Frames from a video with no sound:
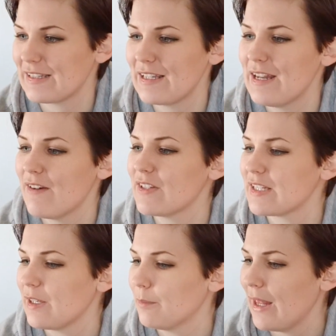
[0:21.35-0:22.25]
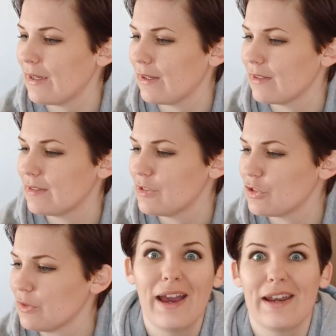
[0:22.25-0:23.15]
They never sell black coloured
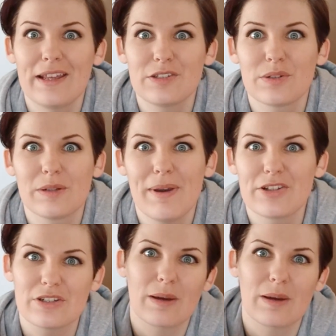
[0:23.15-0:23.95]
tissue. And as you can imagine,